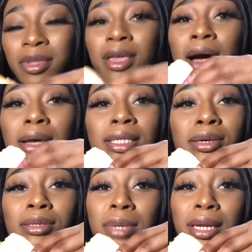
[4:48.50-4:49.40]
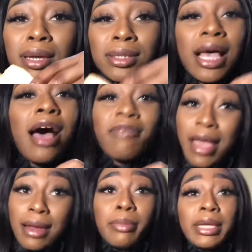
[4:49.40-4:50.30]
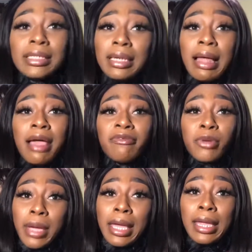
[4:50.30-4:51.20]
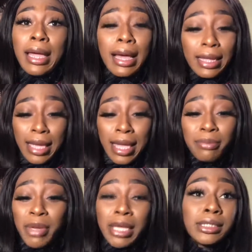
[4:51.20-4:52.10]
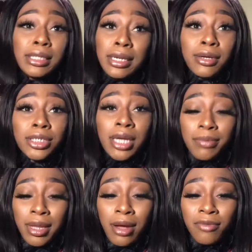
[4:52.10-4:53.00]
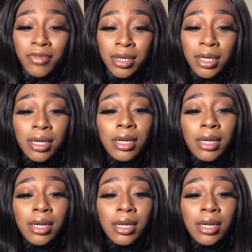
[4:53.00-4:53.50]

Y'all, excuse my nails. I've got a busy life, okay? I can't make it to the nail shop that often.